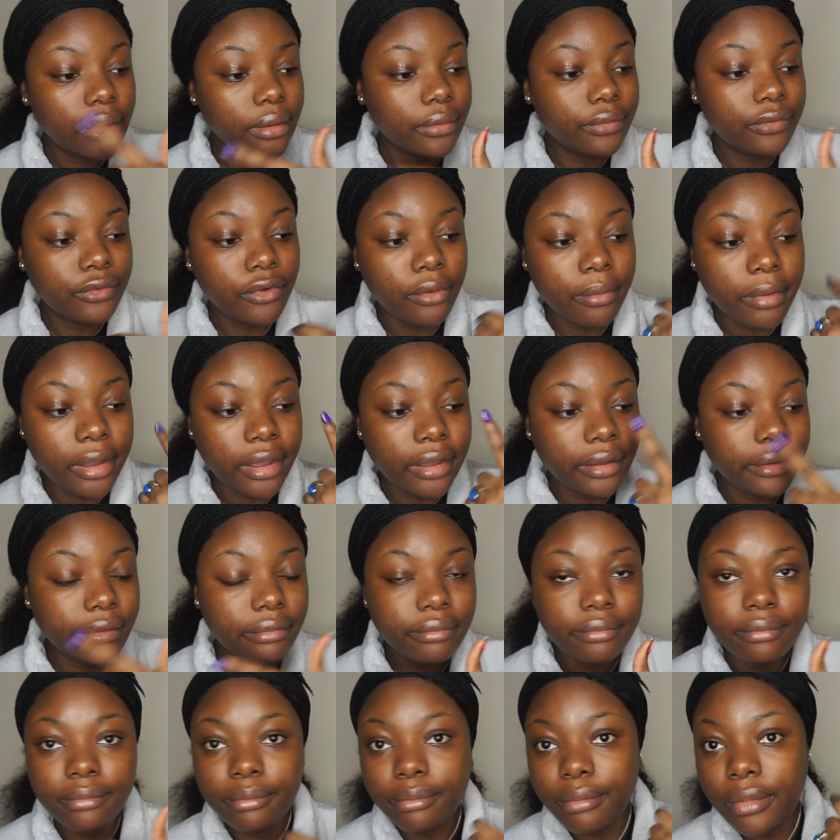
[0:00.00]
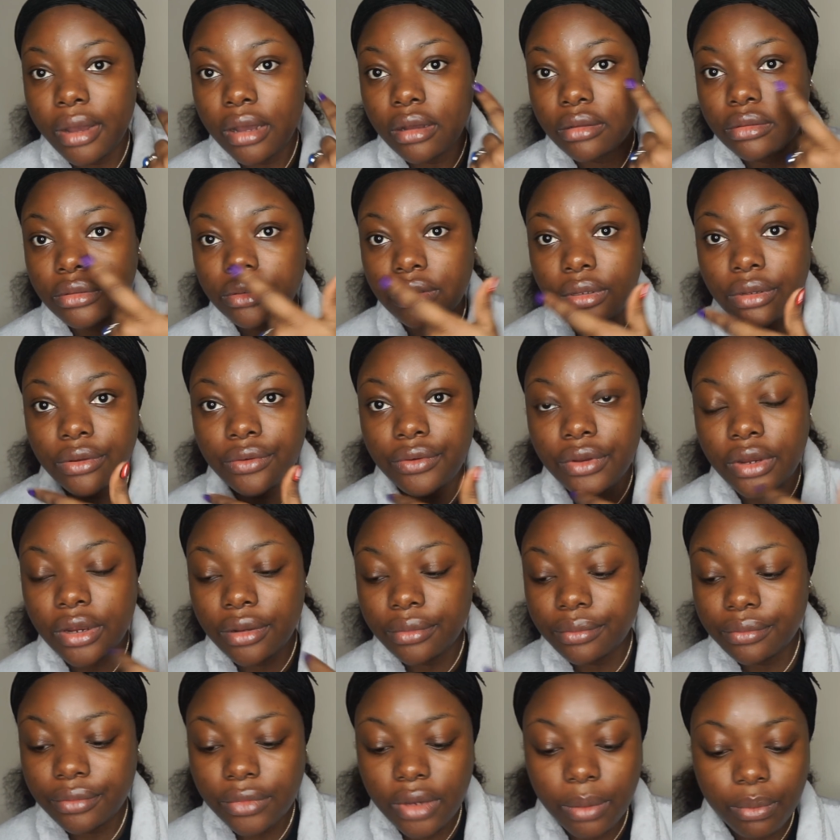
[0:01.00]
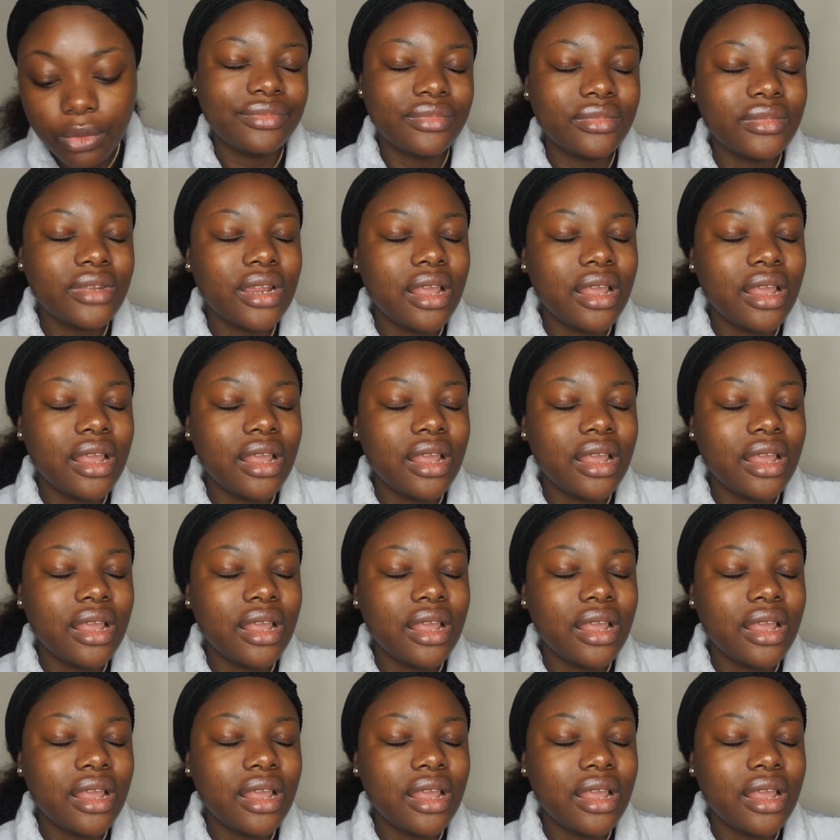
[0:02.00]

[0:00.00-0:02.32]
for my marked area. I'm